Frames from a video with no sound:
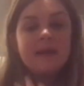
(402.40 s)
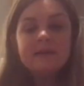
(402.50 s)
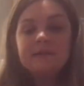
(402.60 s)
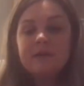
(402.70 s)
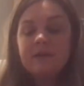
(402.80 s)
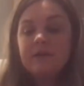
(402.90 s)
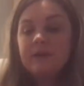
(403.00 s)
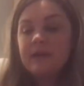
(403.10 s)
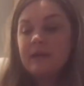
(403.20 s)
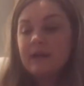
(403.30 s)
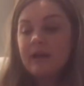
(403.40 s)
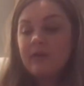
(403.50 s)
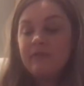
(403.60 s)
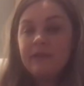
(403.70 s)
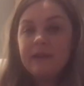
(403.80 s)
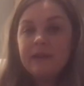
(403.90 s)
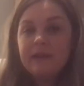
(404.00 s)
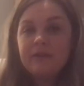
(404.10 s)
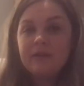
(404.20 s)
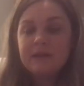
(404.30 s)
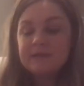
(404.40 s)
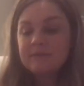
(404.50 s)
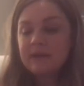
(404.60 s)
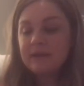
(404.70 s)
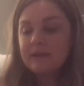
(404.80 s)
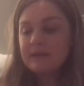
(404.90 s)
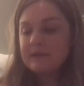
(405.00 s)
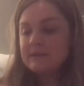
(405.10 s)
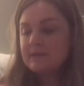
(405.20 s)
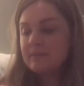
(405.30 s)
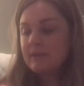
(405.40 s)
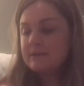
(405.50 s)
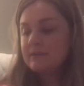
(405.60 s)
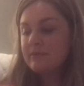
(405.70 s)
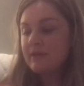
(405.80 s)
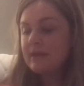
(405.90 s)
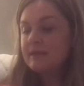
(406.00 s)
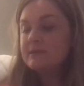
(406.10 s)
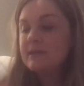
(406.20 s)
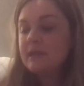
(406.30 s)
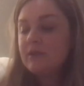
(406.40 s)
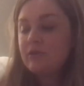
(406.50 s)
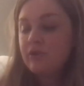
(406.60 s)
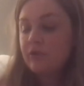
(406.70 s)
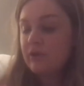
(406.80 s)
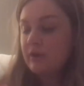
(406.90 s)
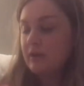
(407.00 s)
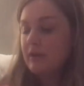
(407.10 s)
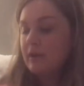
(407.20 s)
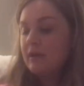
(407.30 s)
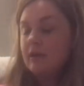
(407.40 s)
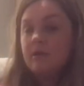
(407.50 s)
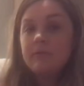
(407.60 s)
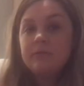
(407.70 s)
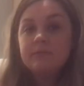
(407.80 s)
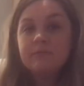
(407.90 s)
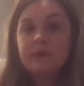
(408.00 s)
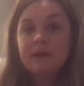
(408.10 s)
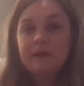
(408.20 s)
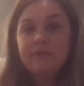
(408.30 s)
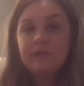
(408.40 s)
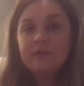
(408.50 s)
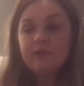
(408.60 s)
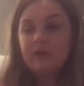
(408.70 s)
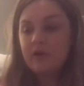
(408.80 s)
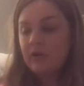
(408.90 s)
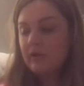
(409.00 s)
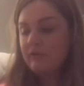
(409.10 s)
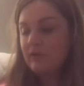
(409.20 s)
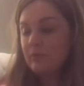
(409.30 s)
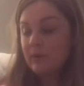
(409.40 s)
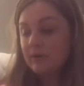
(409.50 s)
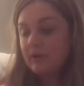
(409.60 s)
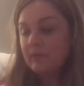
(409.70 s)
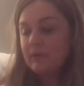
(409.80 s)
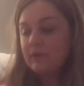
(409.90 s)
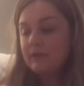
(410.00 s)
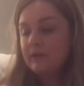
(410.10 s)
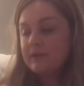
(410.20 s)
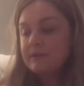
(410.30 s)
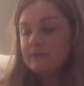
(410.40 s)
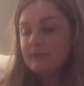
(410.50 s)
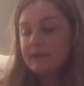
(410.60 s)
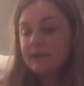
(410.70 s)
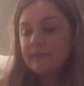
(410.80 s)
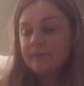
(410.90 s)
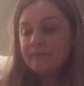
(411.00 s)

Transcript: So hopefully that you got some ideas about some things that you could bring if you're or if you're wondering what you needed to bring.